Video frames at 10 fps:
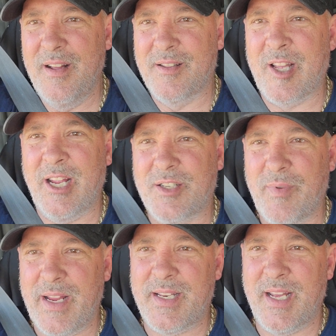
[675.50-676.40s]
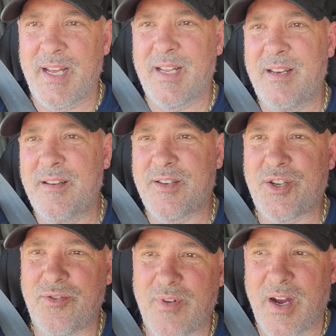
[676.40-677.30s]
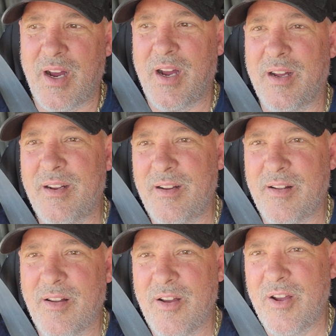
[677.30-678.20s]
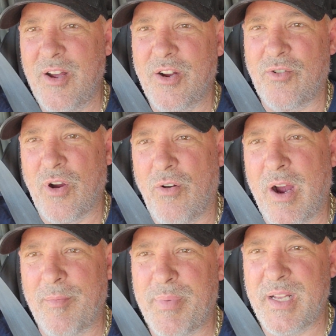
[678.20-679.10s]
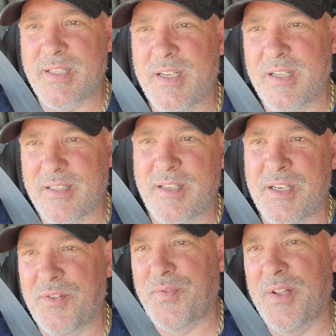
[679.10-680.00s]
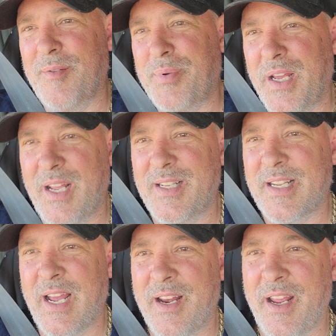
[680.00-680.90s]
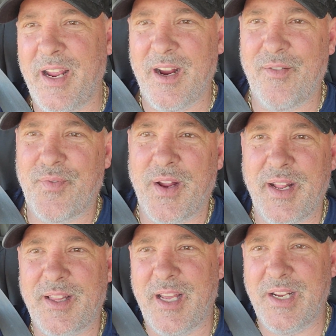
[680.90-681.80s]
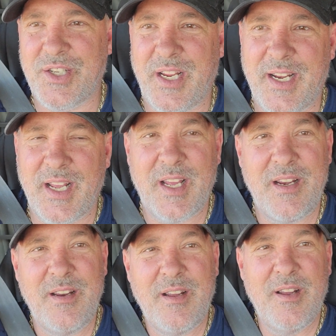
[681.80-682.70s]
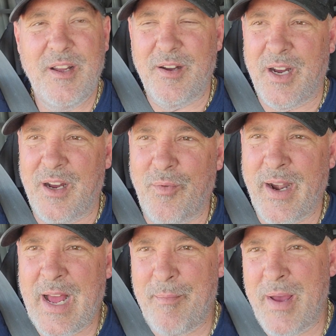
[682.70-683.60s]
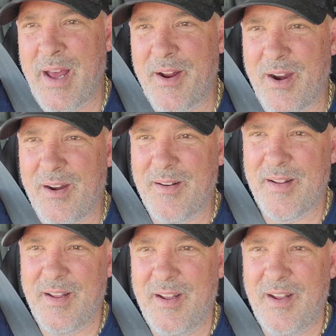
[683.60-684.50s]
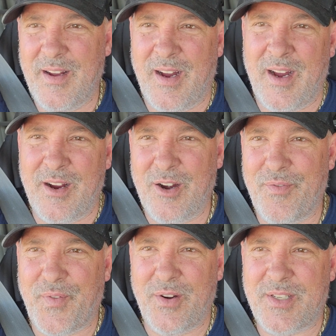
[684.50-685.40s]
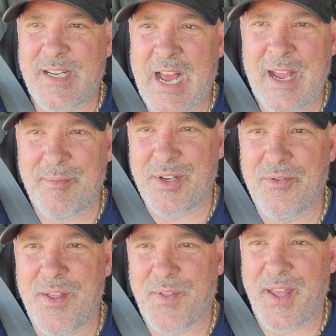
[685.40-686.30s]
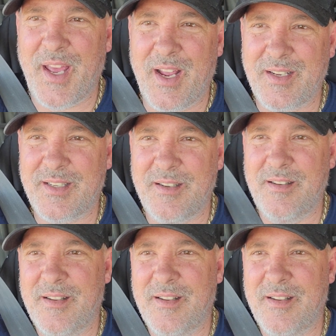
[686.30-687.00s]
things we did to grow our business in the Philippines and here. Funny things she did when I met her. Her first time doing things,